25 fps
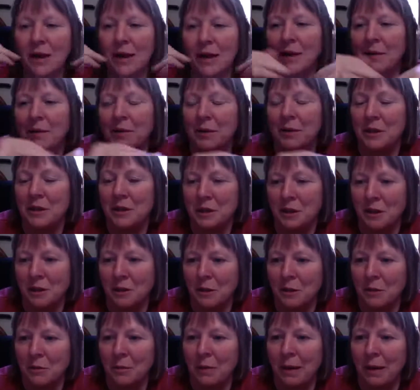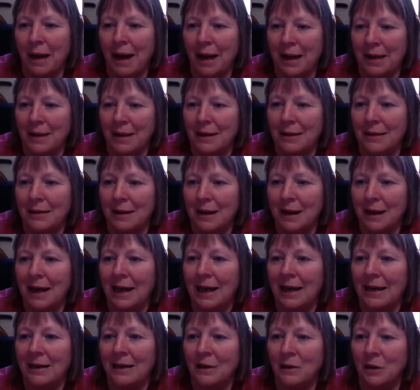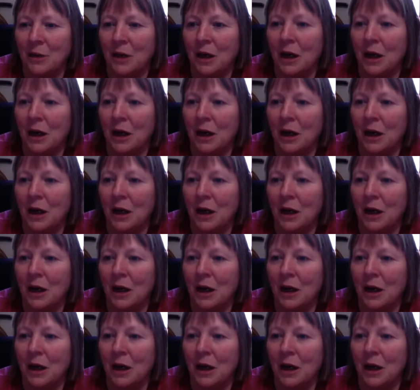I want you to look back at your